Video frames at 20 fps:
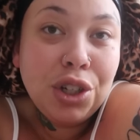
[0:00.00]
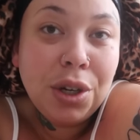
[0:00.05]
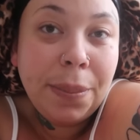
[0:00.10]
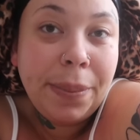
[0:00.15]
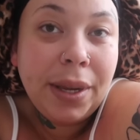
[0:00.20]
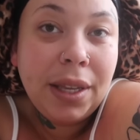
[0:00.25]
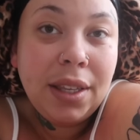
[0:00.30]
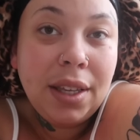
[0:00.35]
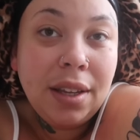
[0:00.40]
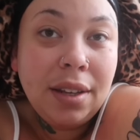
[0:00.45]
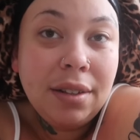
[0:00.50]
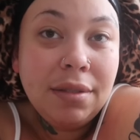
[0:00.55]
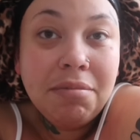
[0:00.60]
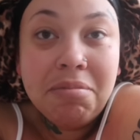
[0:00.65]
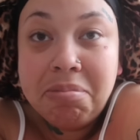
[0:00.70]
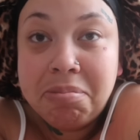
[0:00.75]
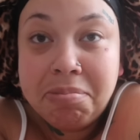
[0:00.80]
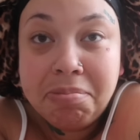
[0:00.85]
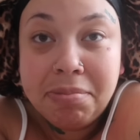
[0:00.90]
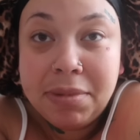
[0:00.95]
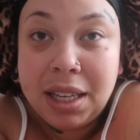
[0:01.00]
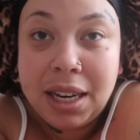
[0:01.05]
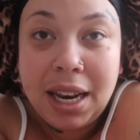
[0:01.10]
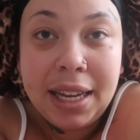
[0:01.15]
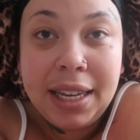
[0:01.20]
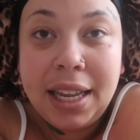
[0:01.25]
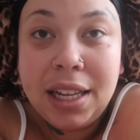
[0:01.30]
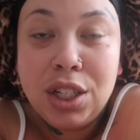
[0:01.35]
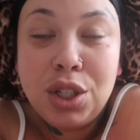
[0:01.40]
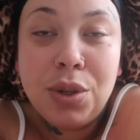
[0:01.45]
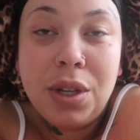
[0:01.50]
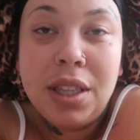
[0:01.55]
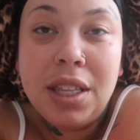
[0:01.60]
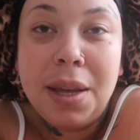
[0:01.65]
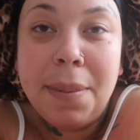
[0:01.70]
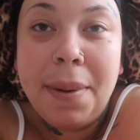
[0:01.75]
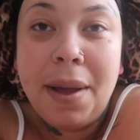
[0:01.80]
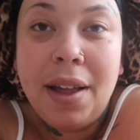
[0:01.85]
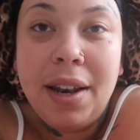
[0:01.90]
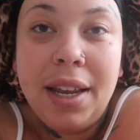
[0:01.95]
your opinion, and I can't do anything
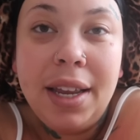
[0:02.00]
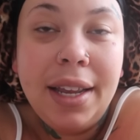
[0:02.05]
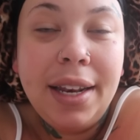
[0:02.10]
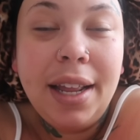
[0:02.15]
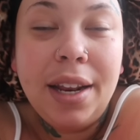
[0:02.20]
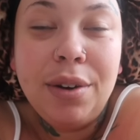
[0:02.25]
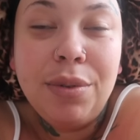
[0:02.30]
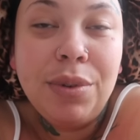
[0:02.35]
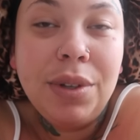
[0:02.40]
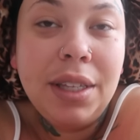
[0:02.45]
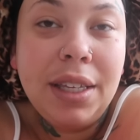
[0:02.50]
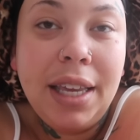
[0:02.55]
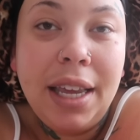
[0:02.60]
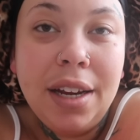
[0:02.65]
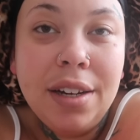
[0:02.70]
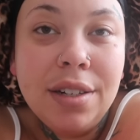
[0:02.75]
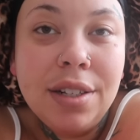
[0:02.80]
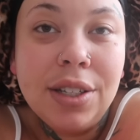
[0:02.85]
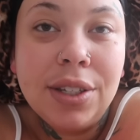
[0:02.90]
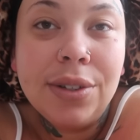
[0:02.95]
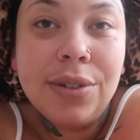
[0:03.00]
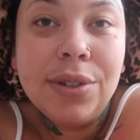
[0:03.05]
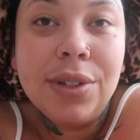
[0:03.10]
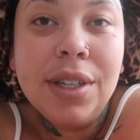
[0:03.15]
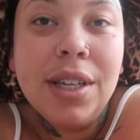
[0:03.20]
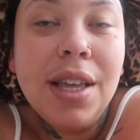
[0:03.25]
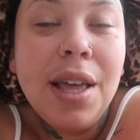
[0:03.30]
about it, and I don't really care to.